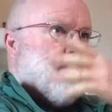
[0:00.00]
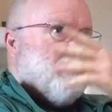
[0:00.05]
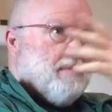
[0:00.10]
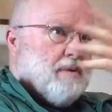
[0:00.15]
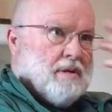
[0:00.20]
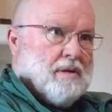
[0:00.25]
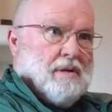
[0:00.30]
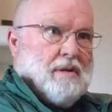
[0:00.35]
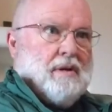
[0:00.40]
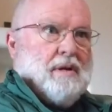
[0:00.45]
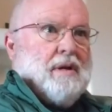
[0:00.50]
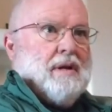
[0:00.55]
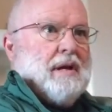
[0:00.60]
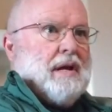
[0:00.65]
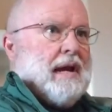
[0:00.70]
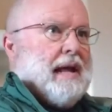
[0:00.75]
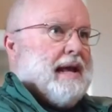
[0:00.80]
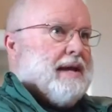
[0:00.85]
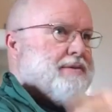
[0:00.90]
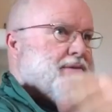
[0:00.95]
and
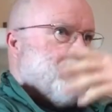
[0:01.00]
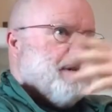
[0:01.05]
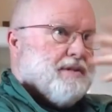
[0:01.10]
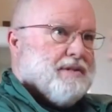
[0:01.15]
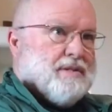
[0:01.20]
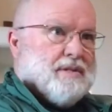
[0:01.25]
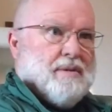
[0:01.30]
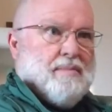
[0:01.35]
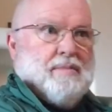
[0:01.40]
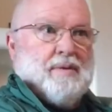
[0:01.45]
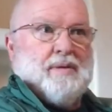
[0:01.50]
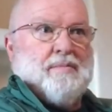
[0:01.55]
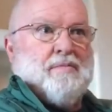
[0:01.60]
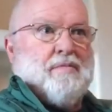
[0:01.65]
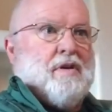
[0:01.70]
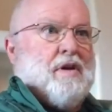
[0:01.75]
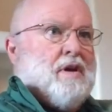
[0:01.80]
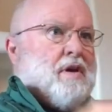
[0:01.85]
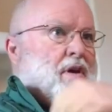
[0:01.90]
classism and